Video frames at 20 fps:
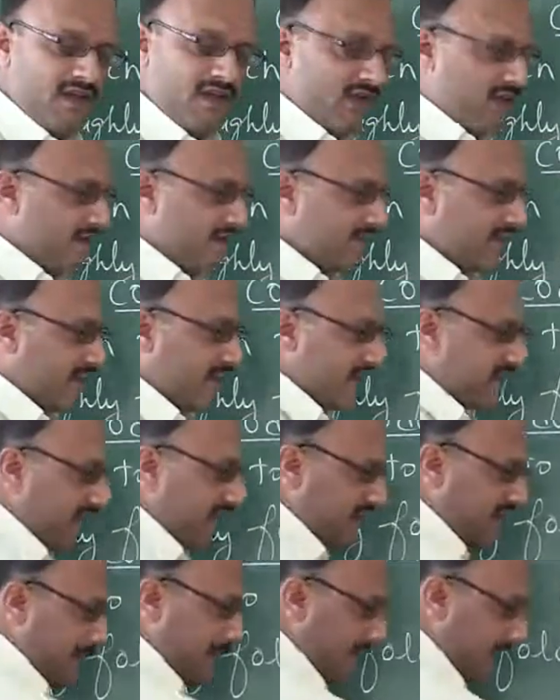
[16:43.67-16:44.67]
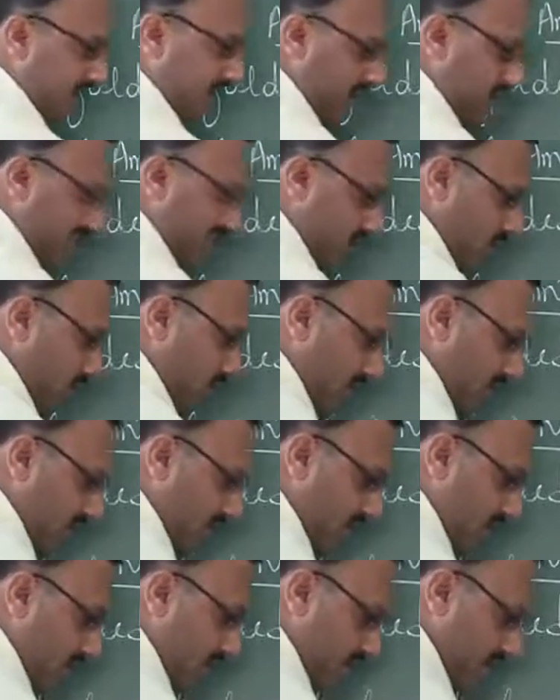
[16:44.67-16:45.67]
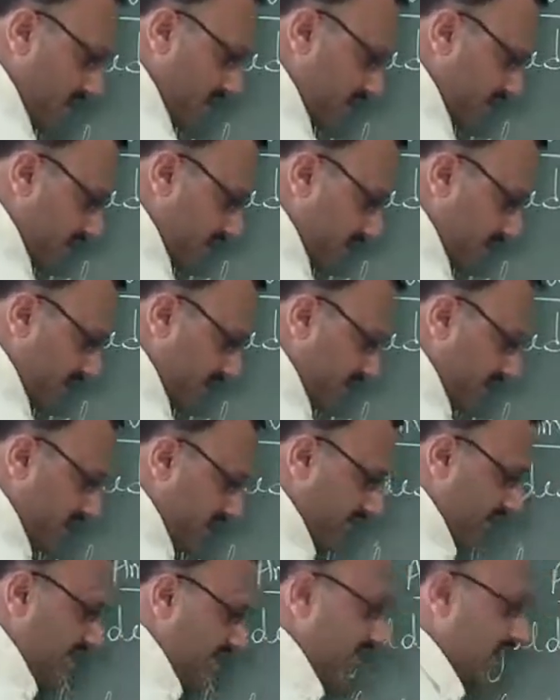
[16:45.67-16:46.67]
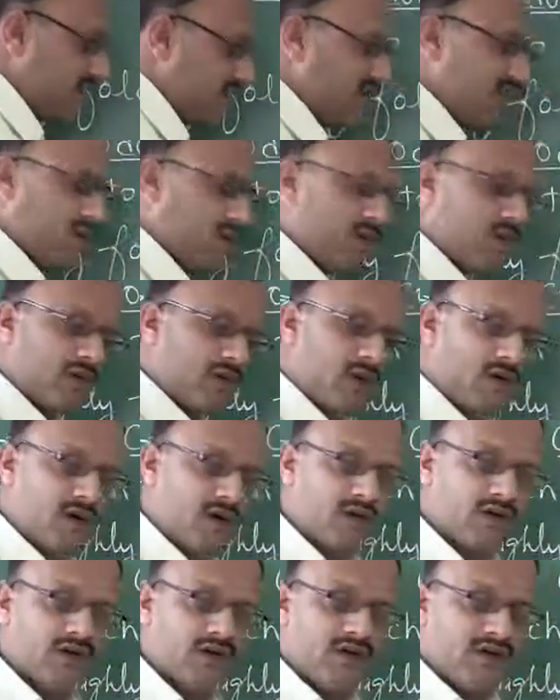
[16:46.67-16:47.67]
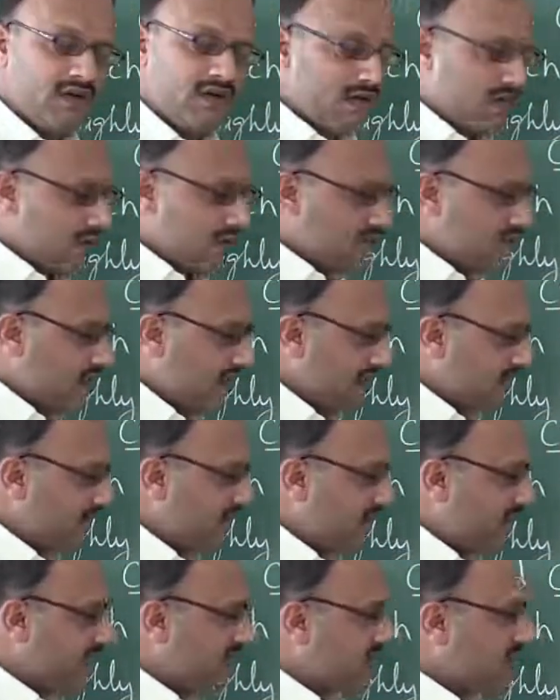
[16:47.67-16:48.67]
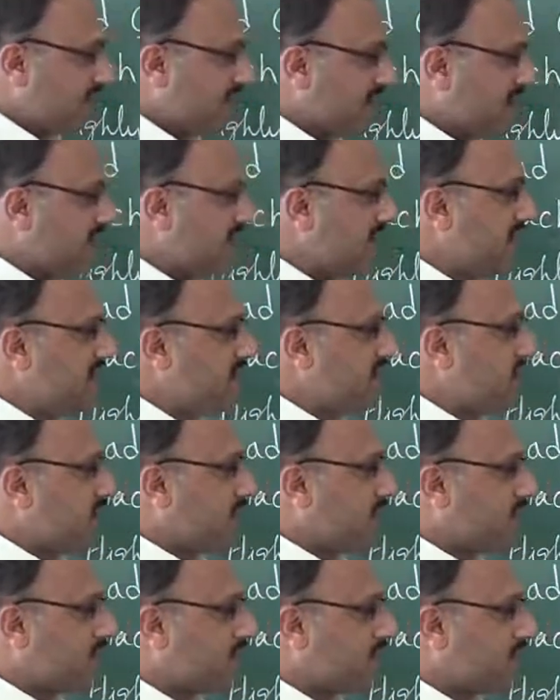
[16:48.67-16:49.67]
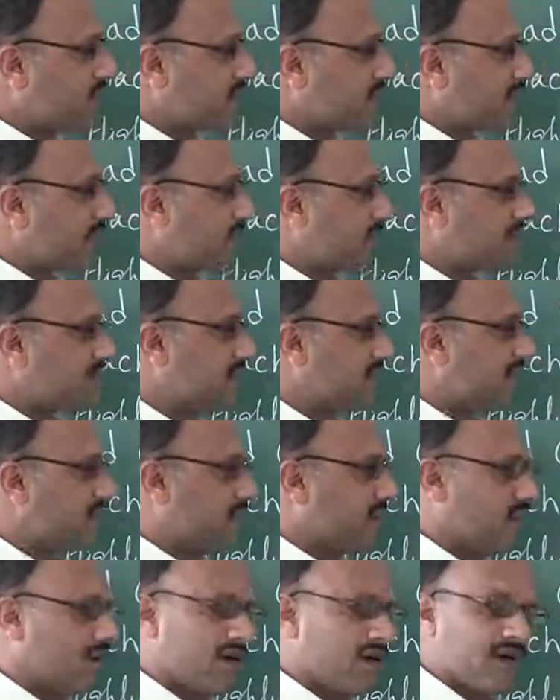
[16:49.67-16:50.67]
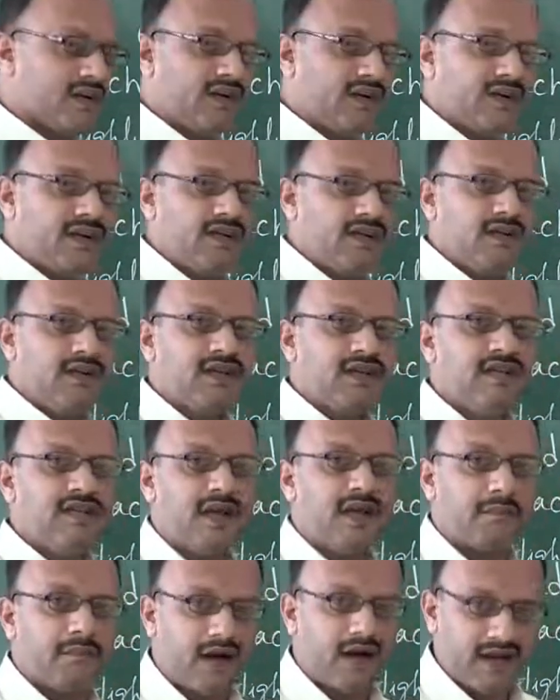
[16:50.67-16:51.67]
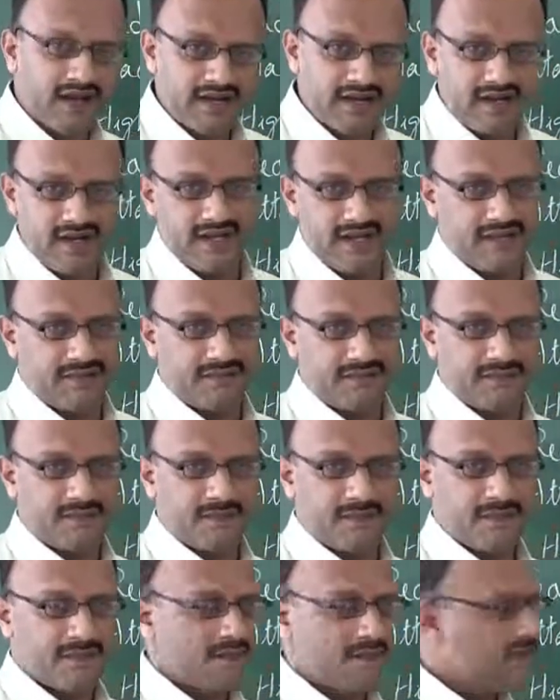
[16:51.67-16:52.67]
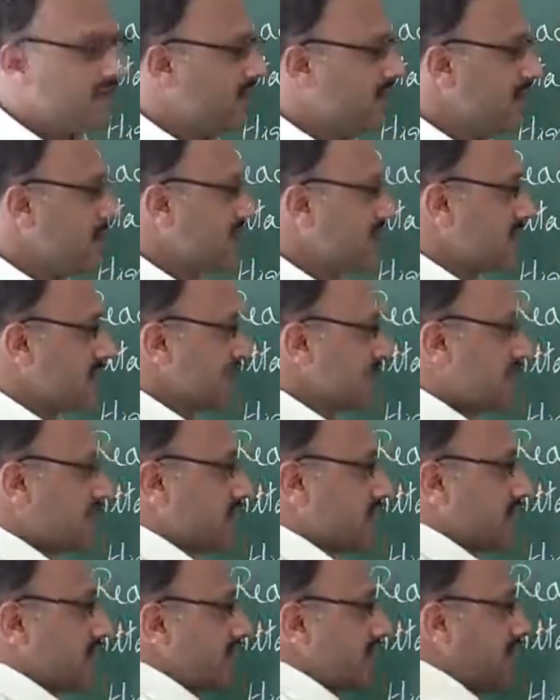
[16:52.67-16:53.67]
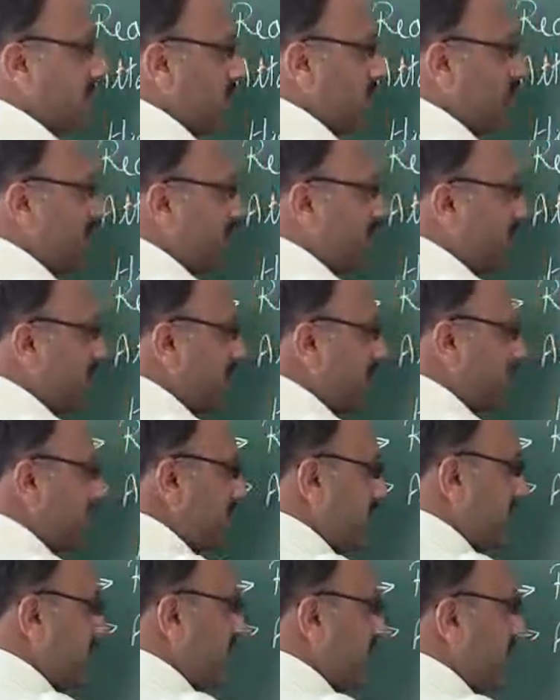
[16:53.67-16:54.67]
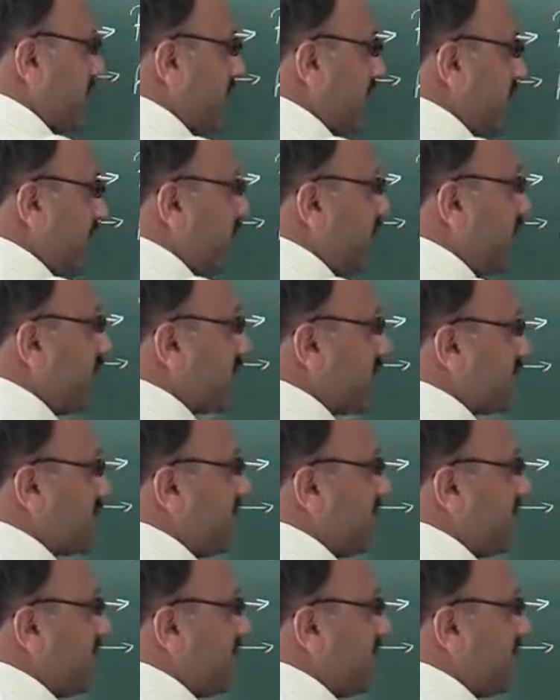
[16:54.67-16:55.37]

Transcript: For that, the particular code will be present in the form of an anticodon that will going to read the codes present on mRNA. So there are two functions here, dual function.